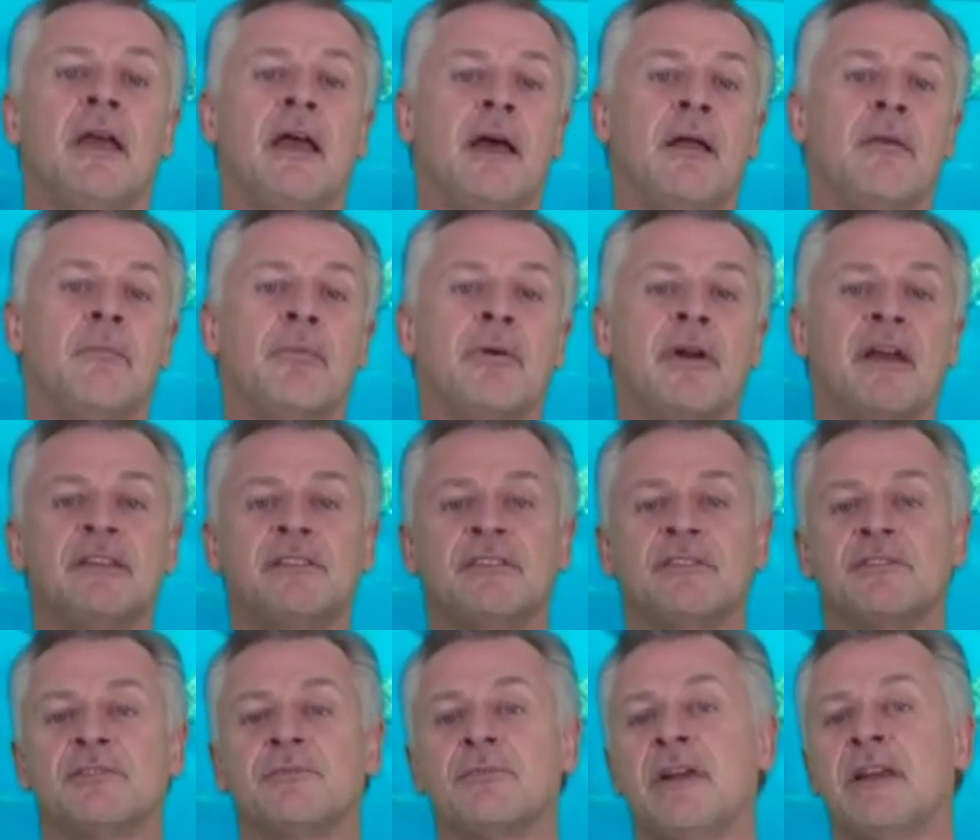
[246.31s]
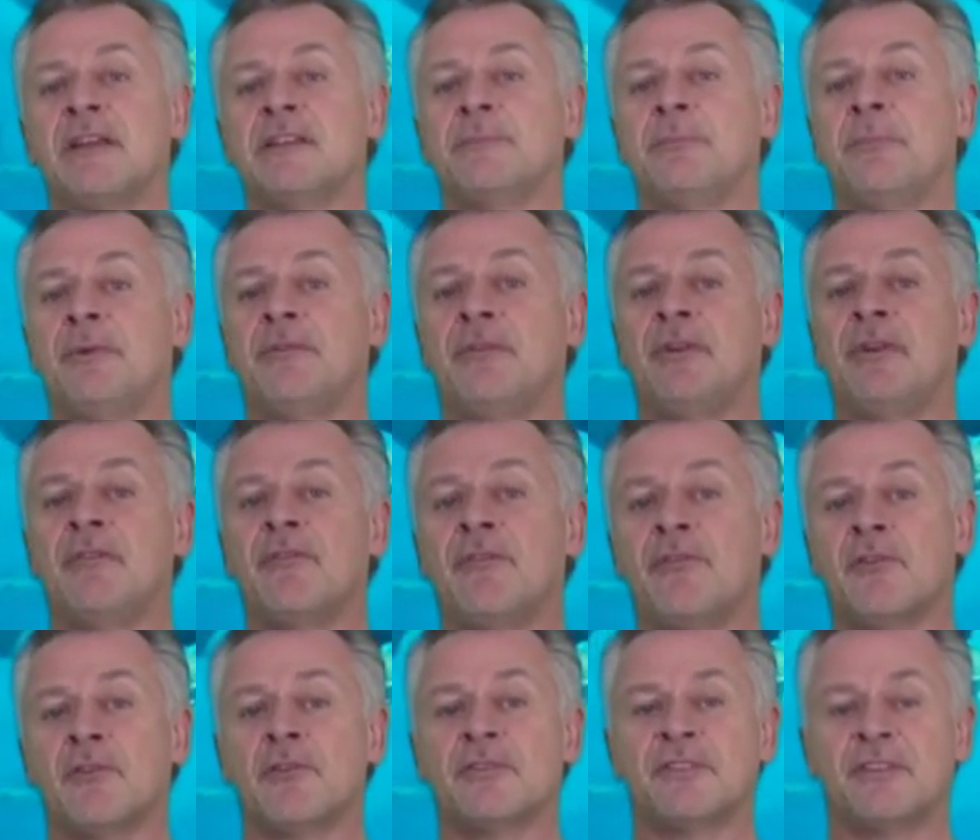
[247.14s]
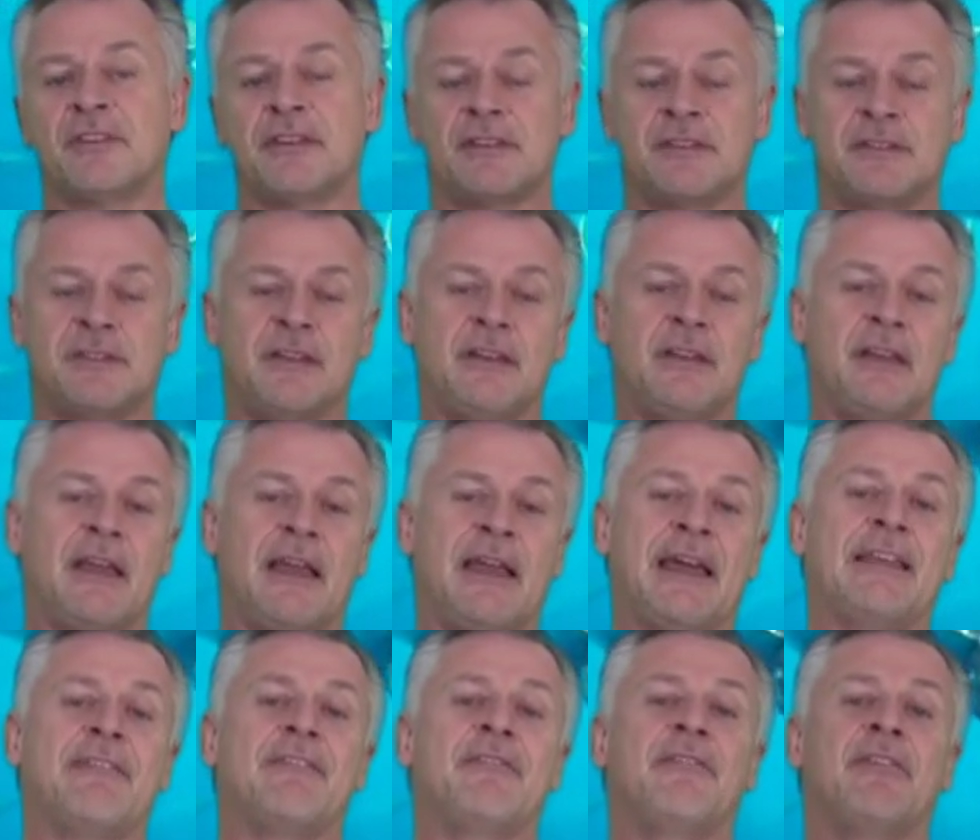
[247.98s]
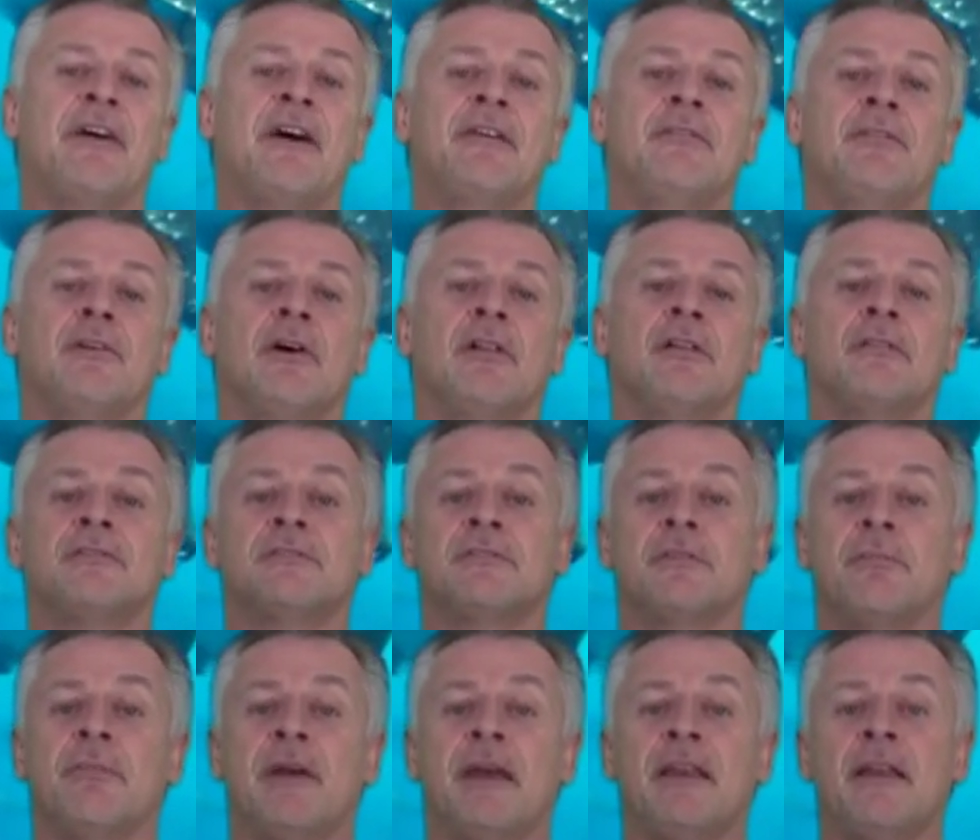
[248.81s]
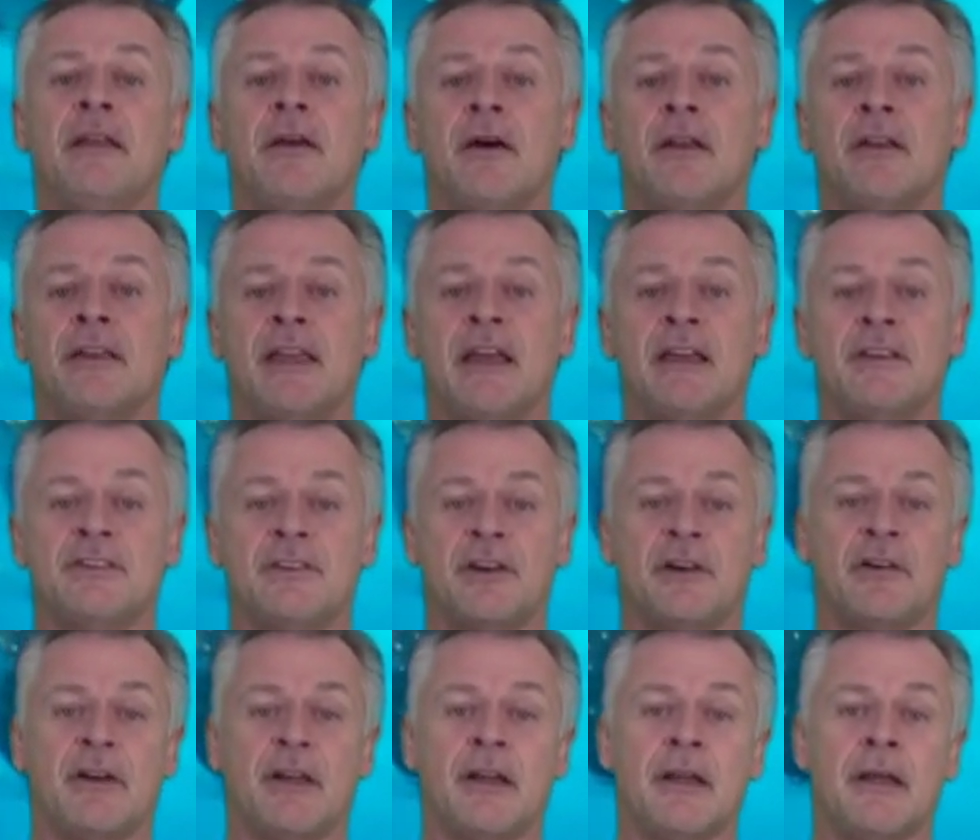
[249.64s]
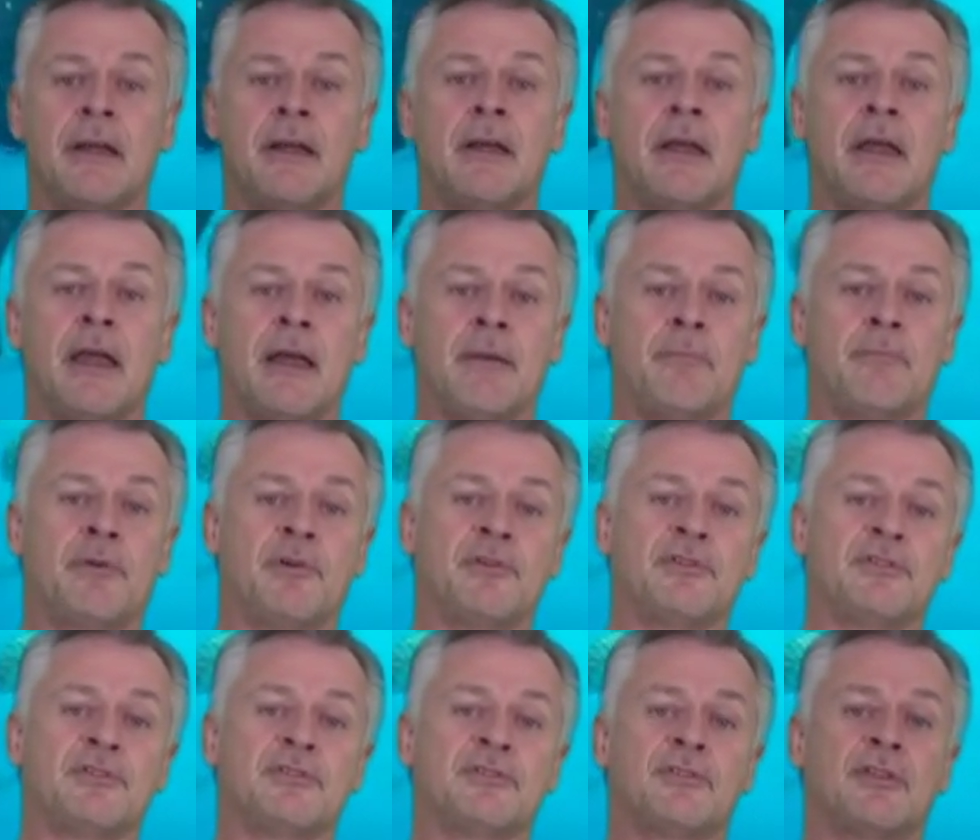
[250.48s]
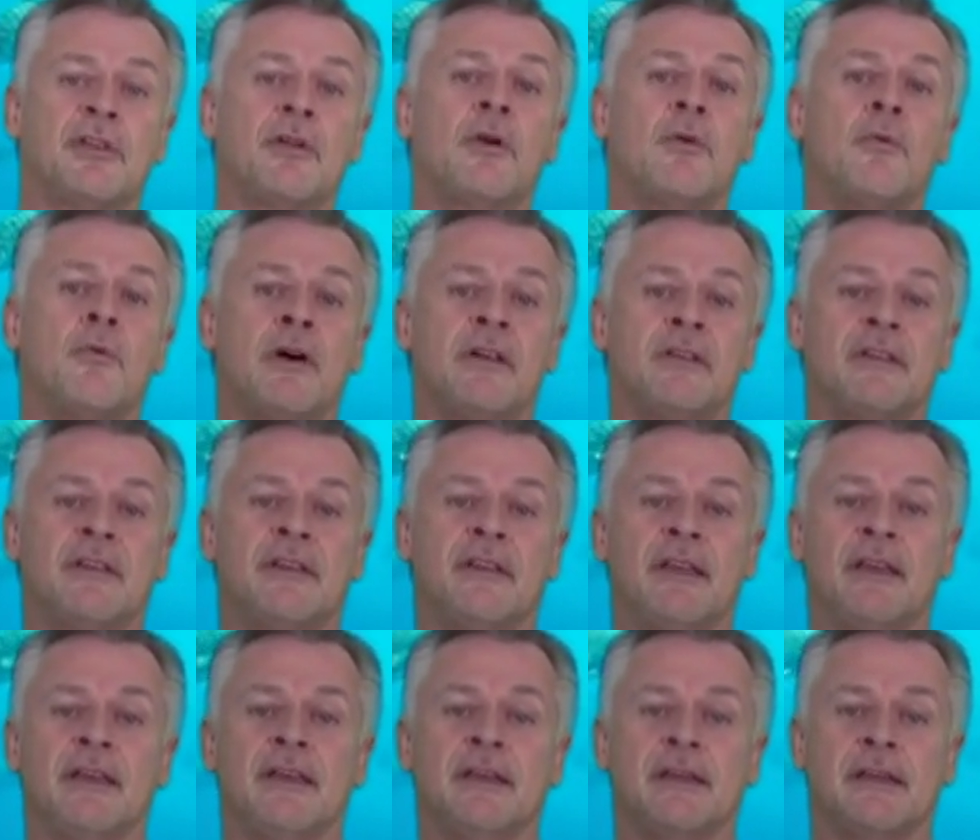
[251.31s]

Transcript: and prices range between $4.60 and $5 depending on catch area and purchase quantity.